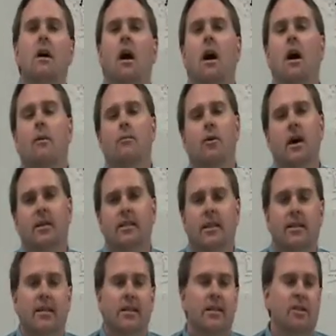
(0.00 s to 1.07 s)
Our
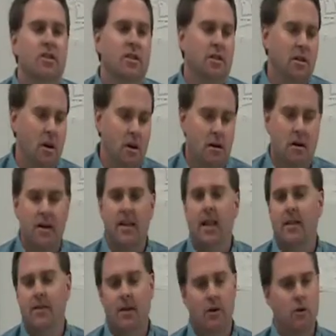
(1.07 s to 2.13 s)
process conditions are,
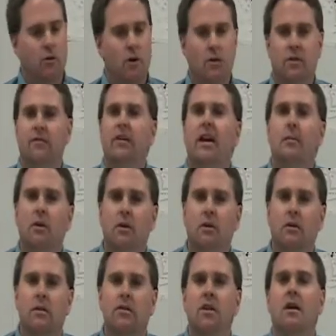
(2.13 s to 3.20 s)
again, the corrosive
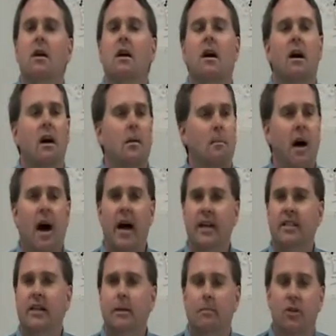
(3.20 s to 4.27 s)
chemicals, high
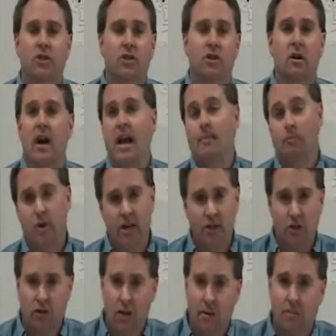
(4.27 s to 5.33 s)
temperature, and
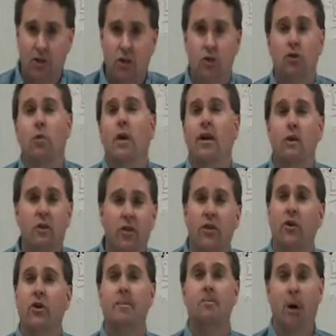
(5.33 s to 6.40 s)
pressures up to 20 or
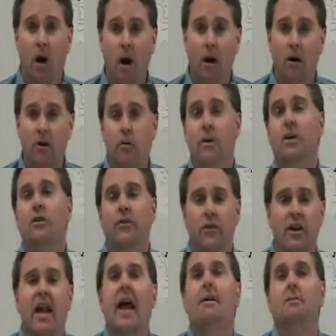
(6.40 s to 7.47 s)
30 bar, 20 or
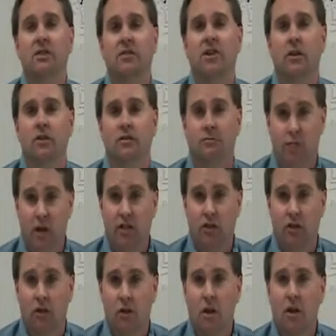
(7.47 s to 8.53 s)
30 atmospheres of
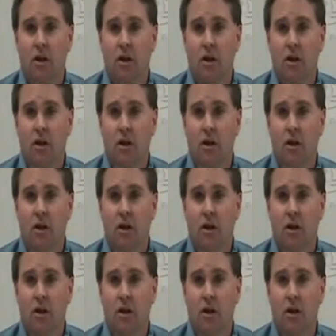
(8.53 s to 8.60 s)
pressure.